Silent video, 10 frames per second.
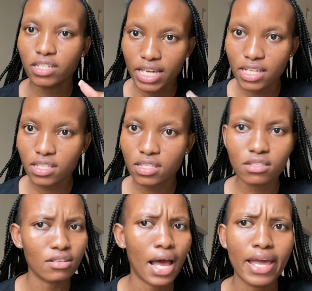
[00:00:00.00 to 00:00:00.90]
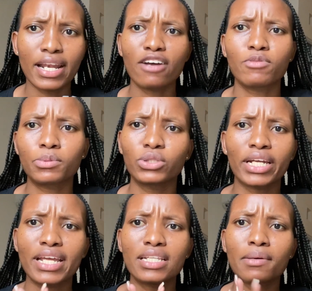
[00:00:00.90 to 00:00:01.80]
Yes, I love people that
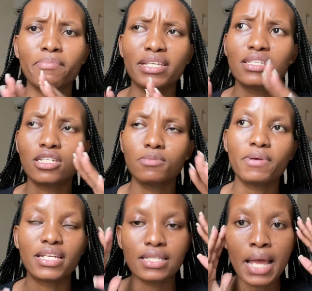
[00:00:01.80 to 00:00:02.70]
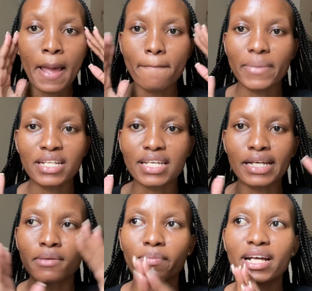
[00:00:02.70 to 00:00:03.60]
are in the best space
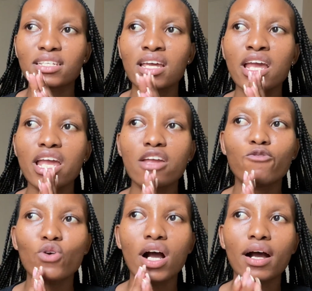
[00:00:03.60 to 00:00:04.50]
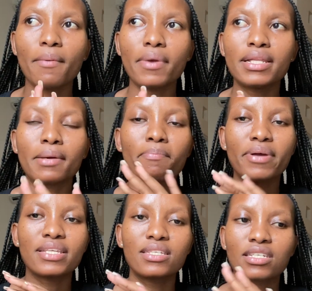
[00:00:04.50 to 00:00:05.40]
mentally, but if you are in the
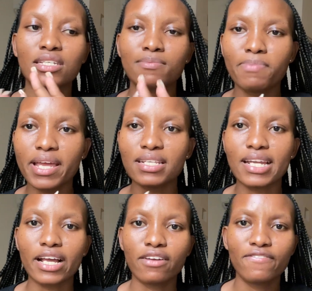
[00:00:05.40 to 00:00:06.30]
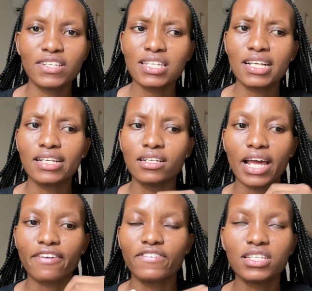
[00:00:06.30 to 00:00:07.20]
best space
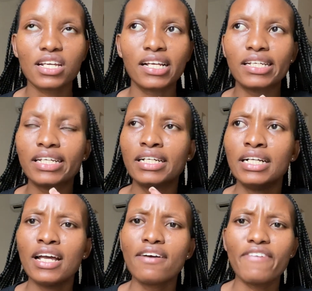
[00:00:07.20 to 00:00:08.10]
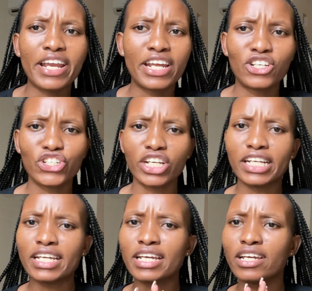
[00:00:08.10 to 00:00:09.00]
physically,
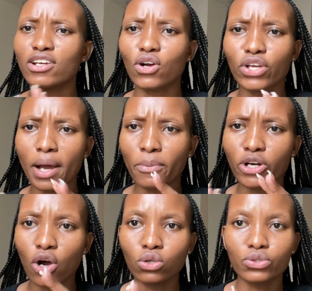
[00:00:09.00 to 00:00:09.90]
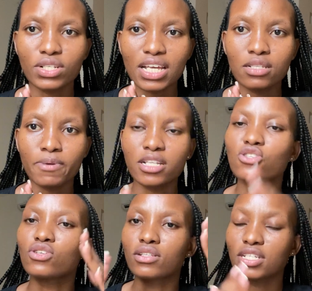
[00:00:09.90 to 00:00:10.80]
financially, all those
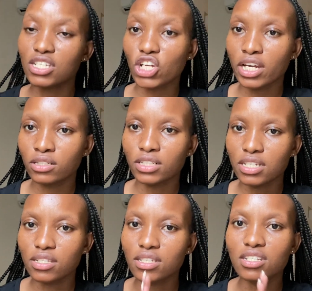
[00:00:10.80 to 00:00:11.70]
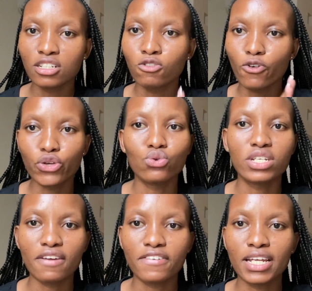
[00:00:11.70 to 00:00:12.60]
aspects, this channel is still for you.
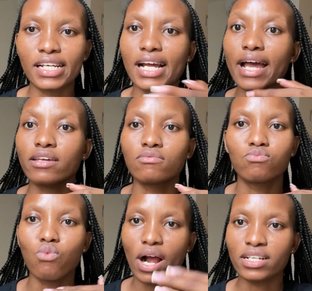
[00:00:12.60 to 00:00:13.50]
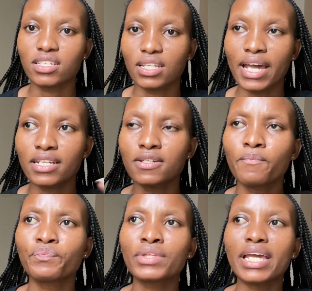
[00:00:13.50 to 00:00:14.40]
Definitely, I want that.
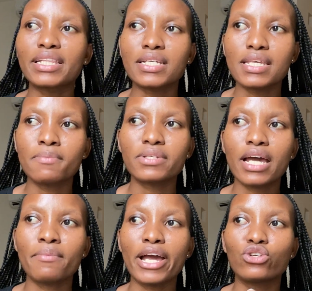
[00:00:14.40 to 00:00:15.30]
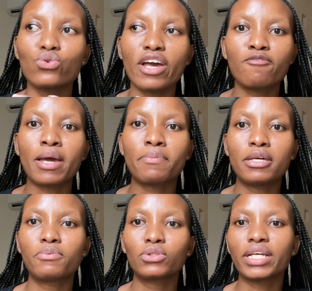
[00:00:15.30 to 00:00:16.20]
At the same time, I do have my
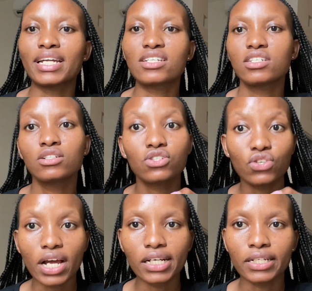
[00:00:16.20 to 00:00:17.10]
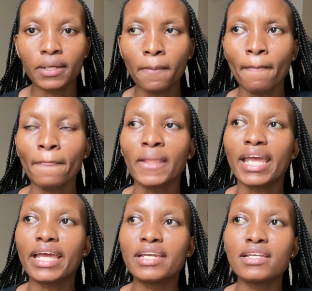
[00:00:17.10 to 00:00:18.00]
people that are still struggling,
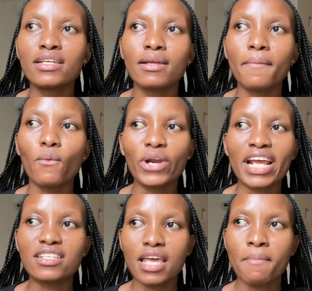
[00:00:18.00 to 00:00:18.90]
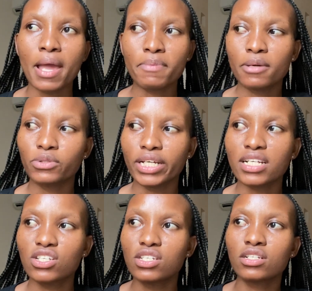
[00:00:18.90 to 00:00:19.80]
and when I say my people that are
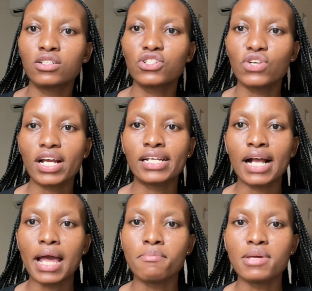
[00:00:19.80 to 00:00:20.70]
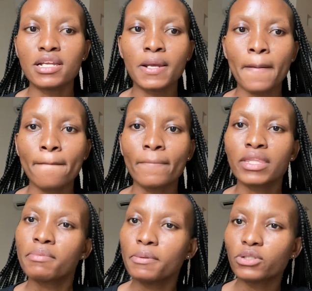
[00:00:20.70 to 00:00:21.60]
still struggling, I mean
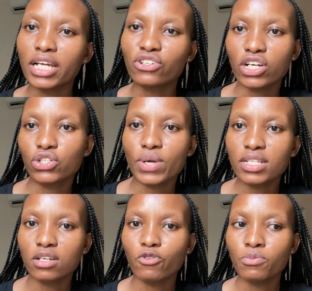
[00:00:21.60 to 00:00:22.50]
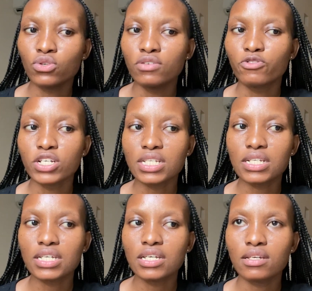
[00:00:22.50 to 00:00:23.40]
people that graduated from
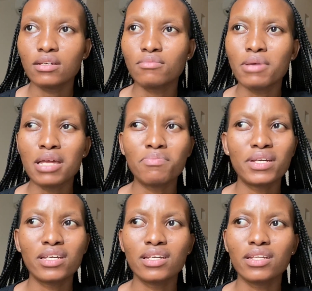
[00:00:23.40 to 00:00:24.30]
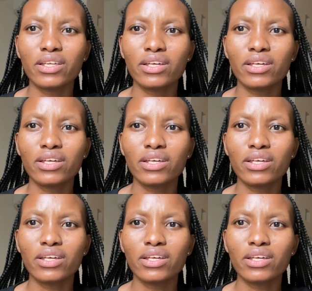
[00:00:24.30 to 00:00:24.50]
university maybe